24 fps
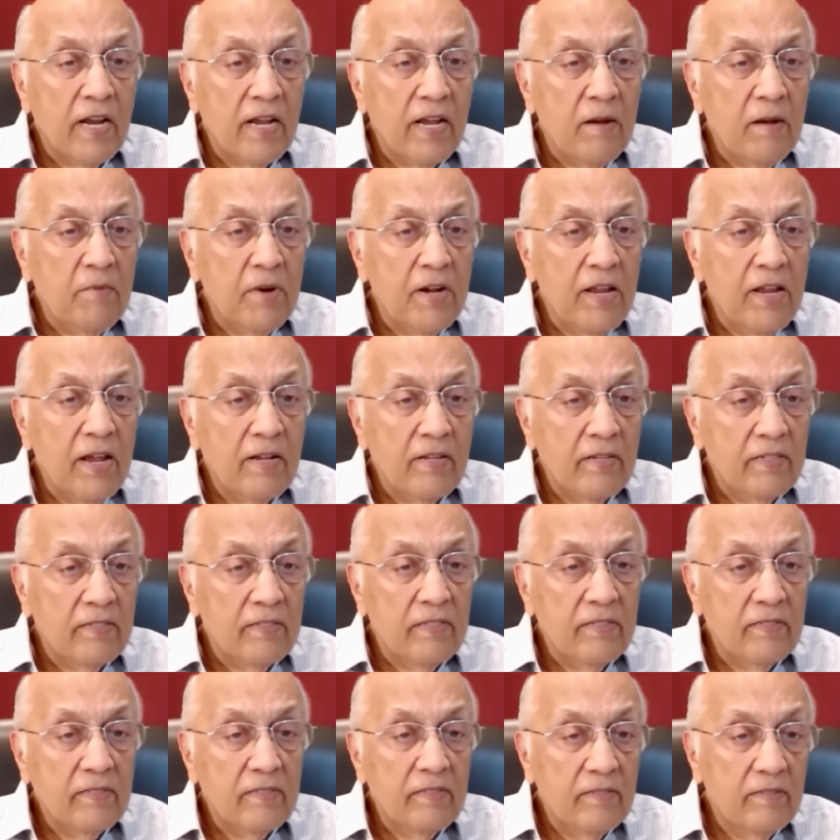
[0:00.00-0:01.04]
just like anybody
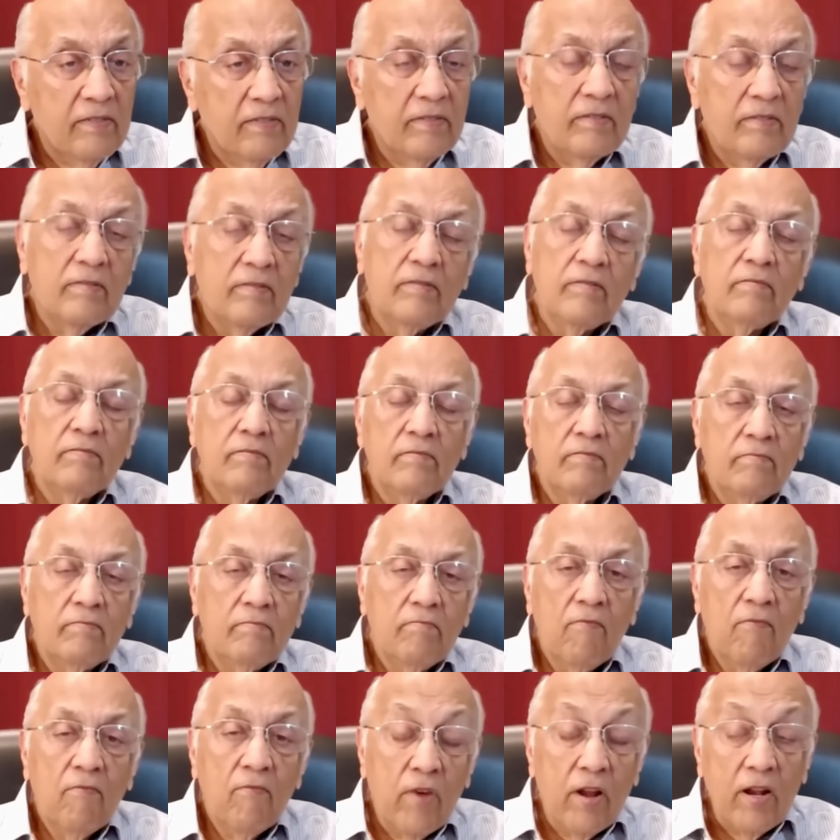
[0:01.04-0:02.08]
else.
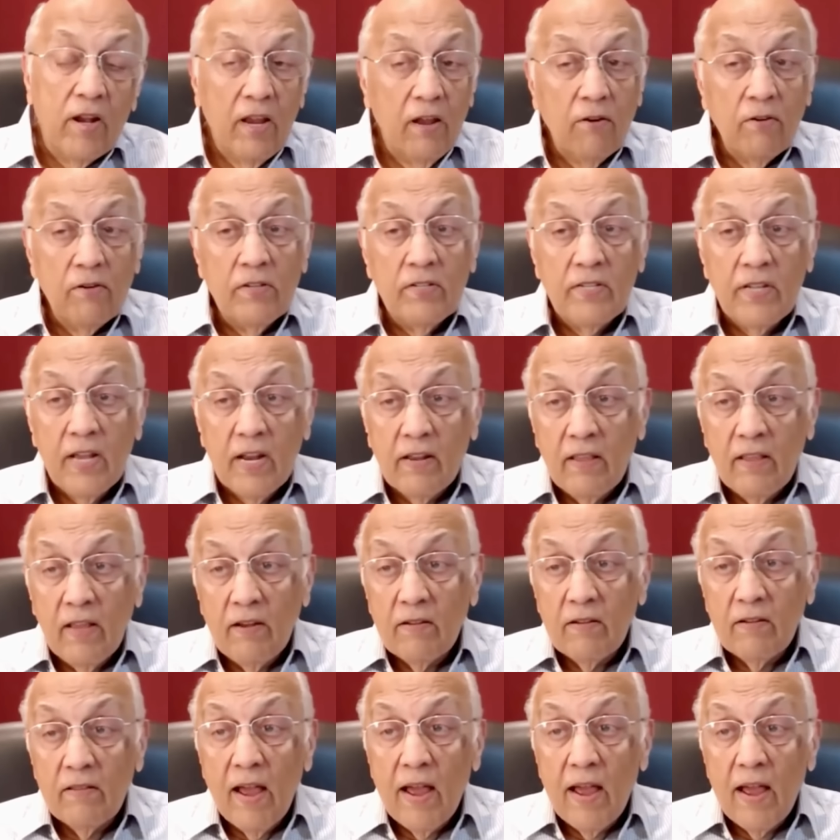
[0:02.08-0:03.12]
Well, he couldn't say
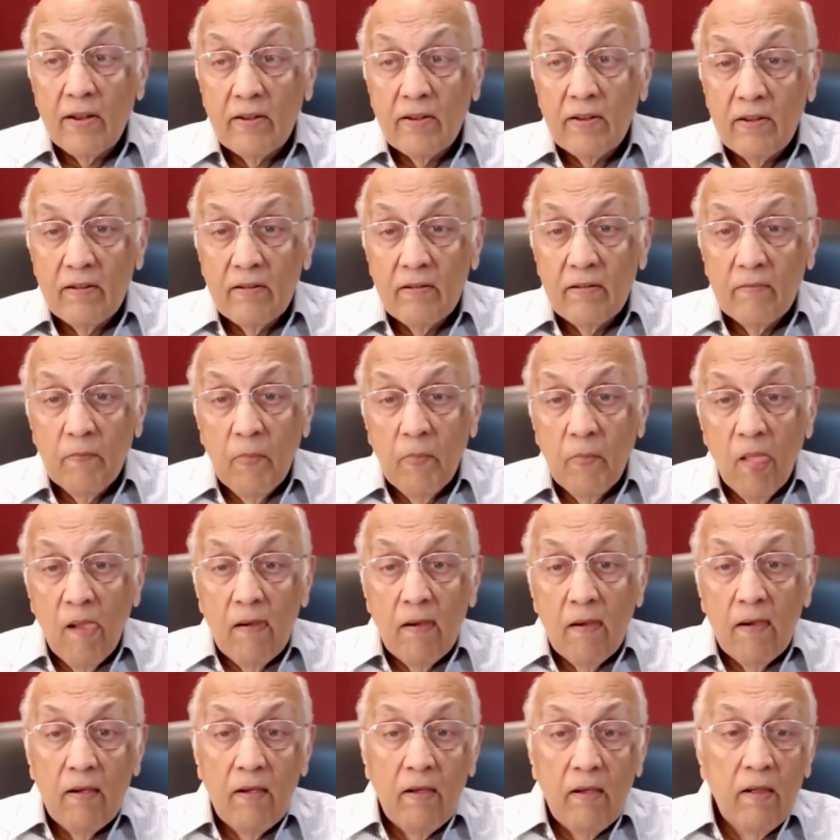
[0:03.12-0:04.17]
anything to that.
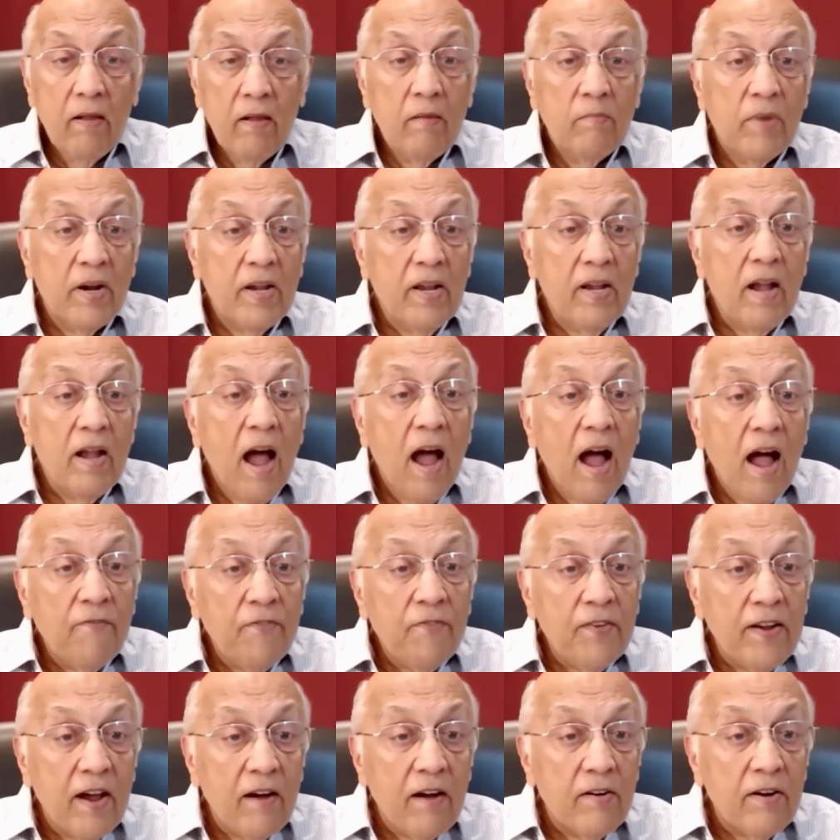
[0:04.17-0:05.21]
But in
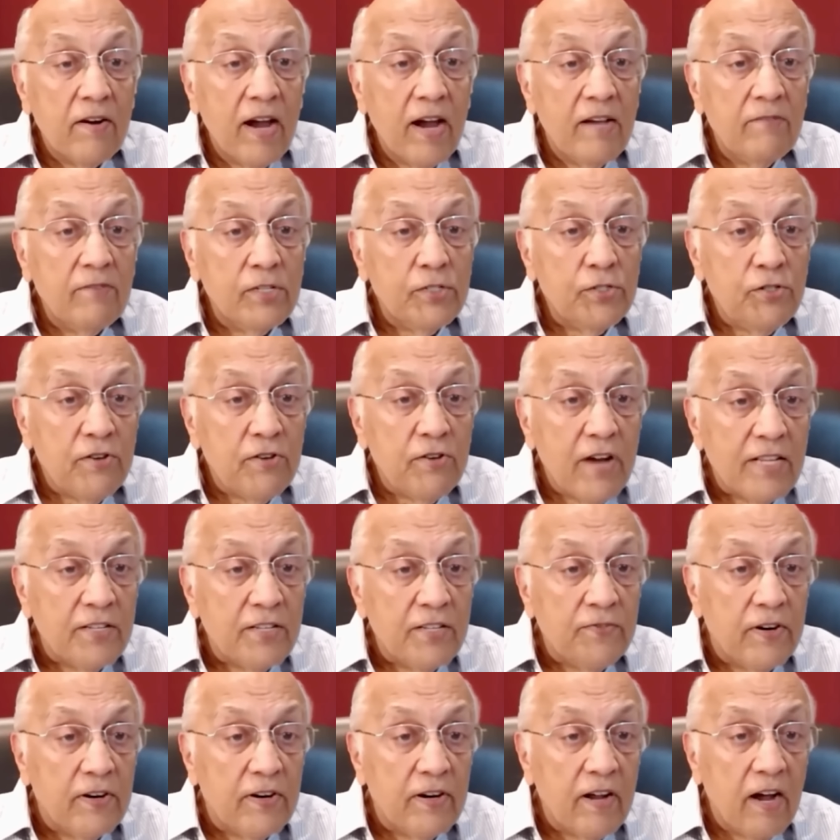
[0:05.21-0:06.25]
half an hour, I was
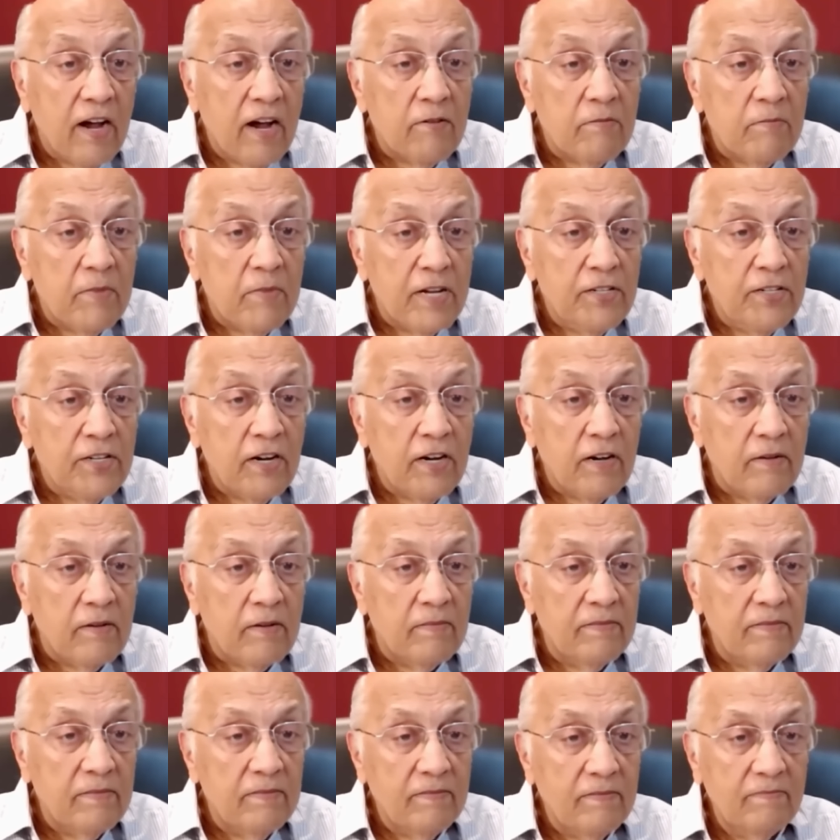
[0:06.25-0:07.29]
transferred out of my
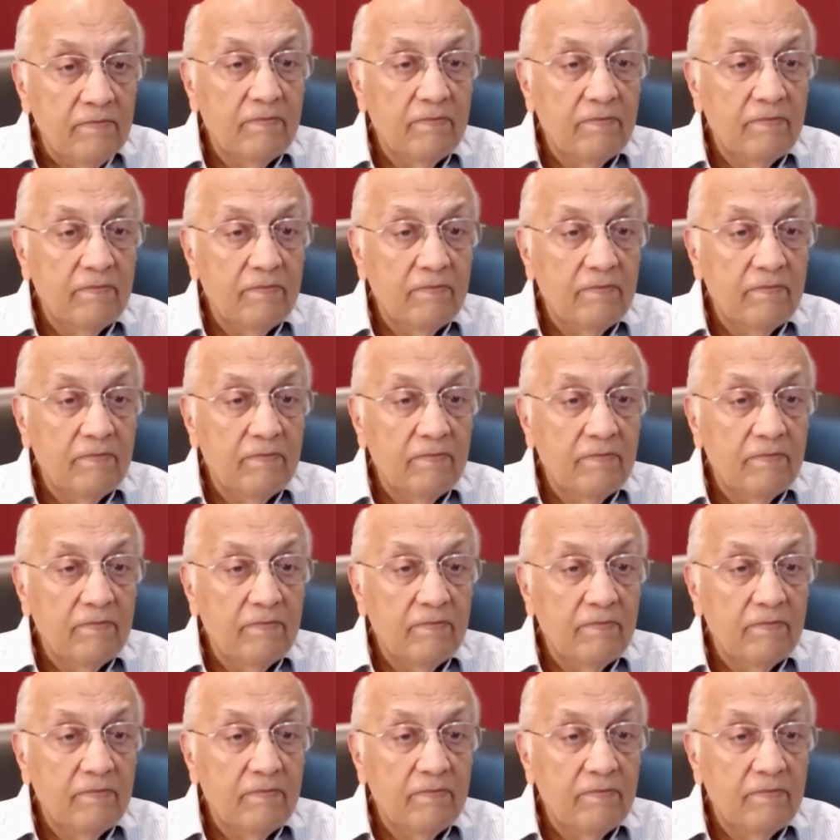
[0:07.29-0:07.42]
job.